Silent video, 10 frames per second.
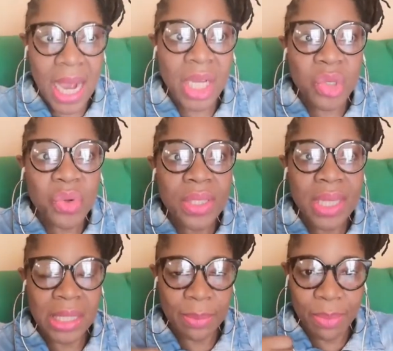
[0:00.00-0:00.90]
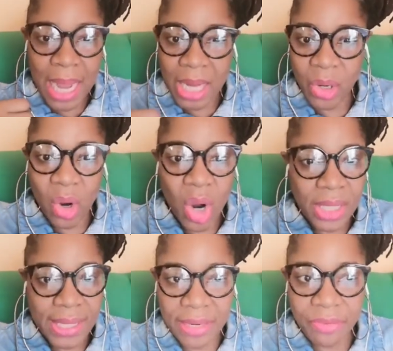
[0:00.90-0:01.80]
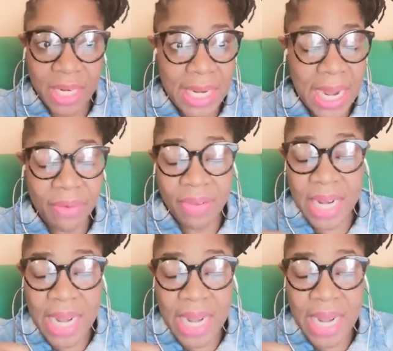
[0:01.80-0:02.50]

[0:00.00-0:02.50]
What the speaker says: as you start to plan your content for the